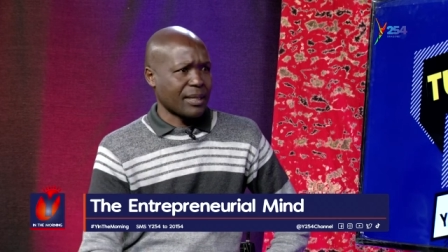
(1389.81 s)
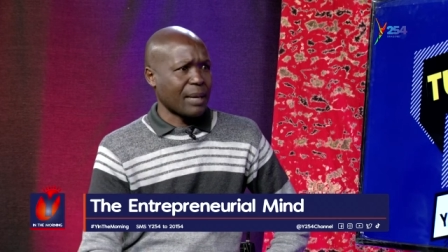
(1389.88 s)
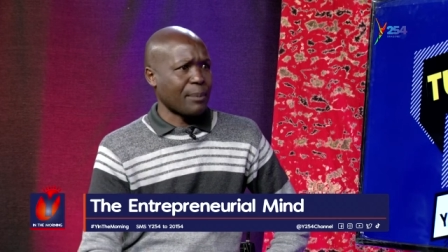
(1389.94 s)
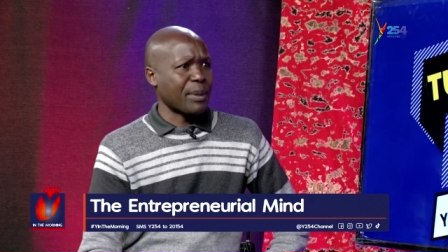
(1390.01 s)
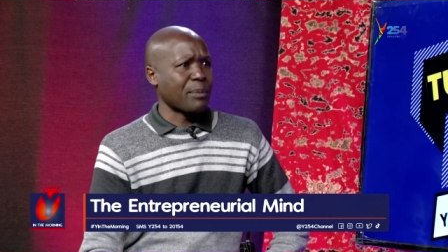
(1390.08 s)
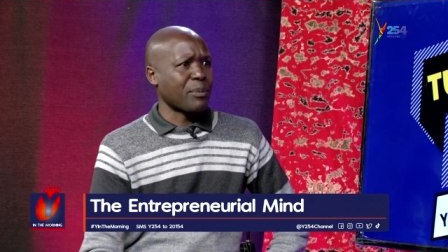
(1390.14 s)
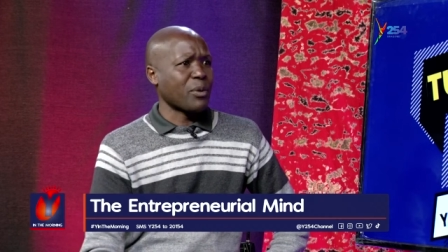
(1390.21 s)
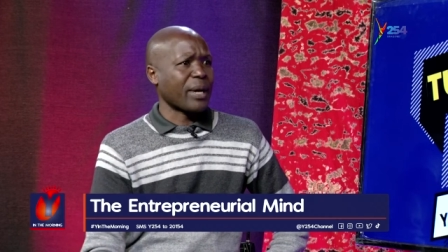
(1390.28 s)
There are
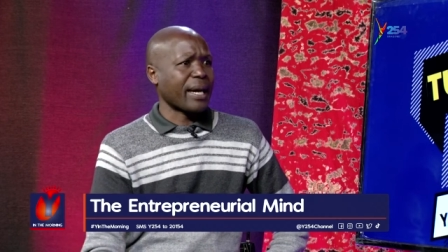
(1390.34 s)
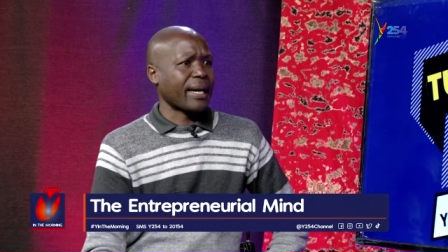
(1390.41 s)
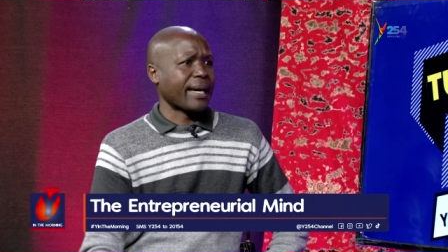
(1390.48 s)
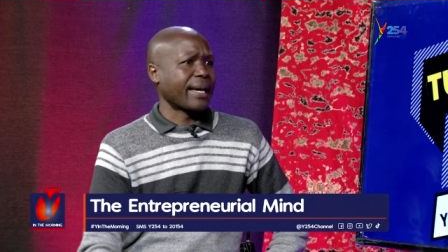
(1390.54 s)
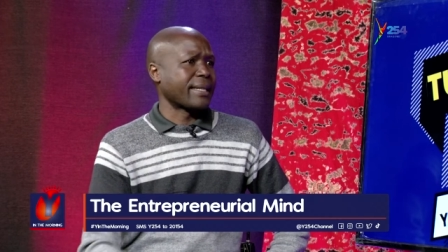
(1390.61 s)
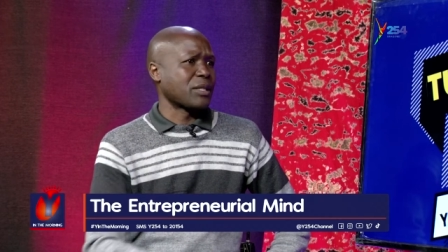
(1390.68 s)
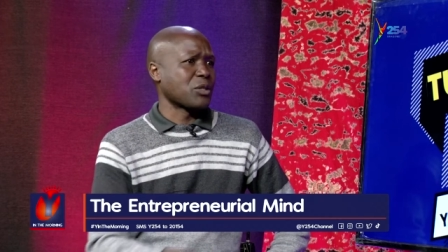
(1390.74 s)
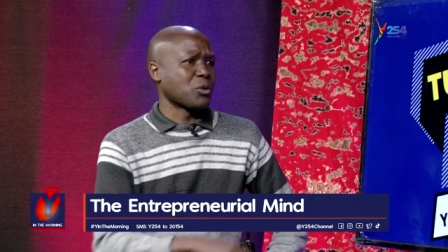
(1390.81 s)
people who
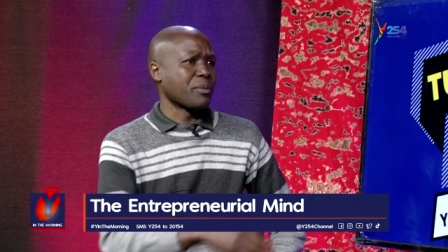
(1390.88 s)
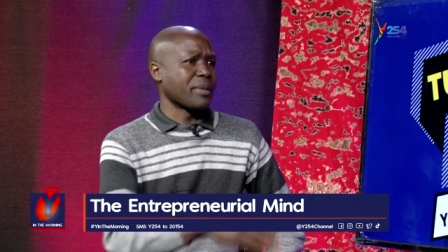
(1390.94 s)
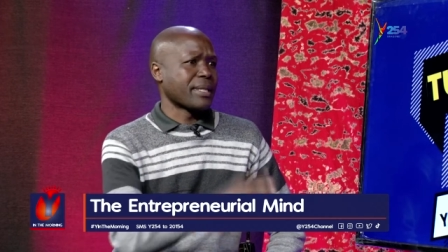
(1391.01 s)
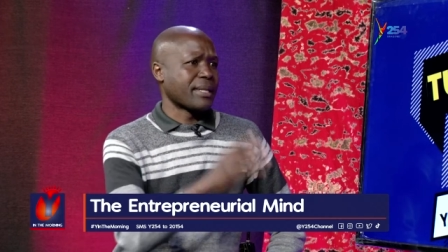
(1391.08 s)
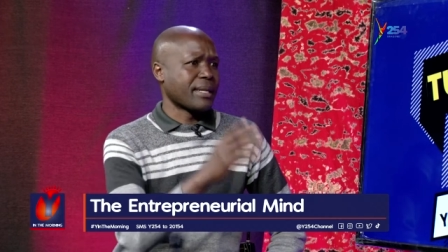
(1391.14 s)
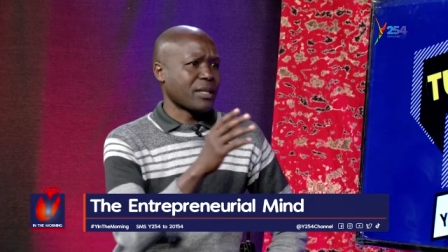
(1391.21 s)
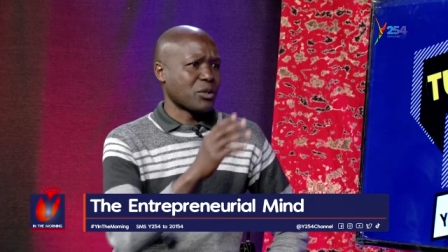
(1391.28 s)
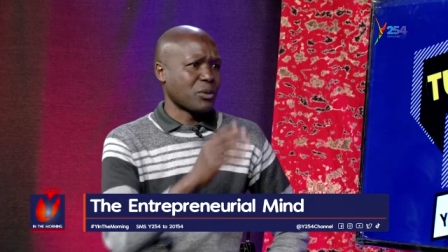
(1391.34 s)
get into
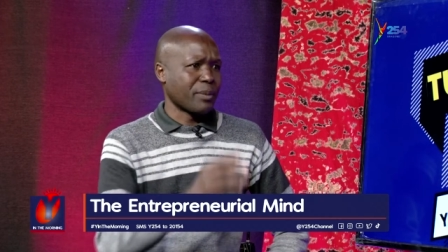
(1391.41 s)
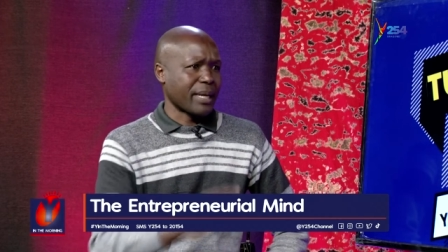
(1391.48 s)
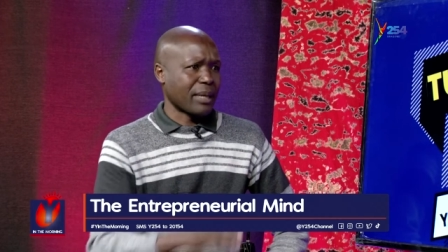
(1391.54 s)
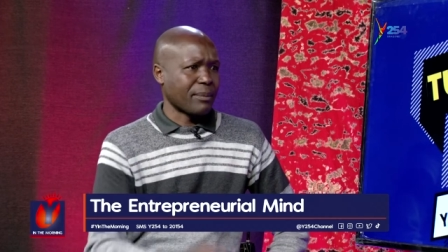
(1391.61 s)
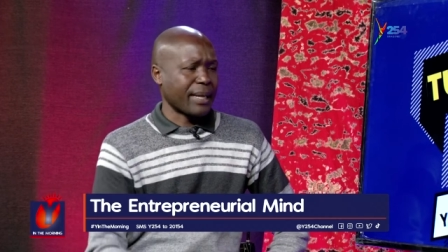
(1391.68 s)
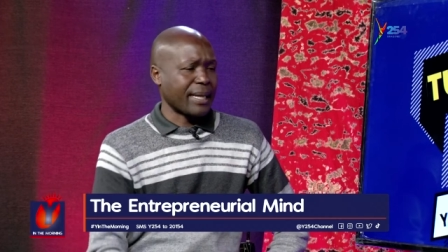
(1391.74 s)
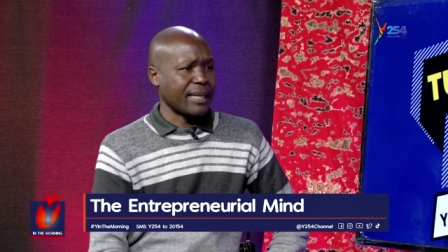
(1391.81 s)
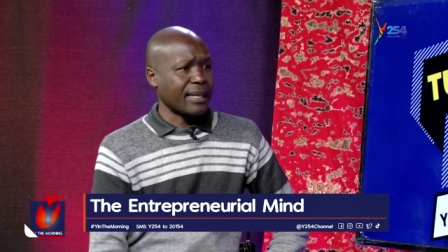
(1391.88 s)
business to make
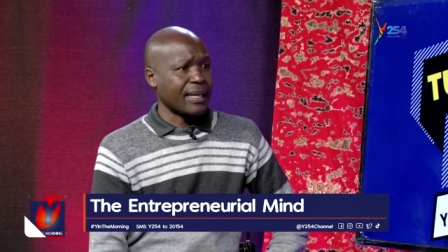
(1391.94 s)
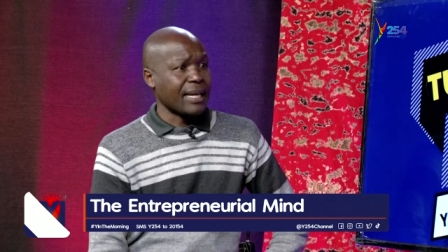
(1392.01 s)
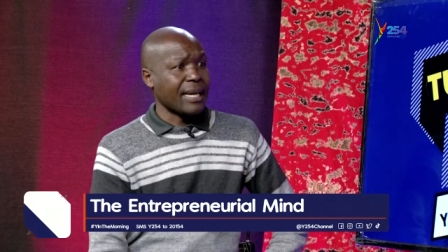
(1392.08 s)
money.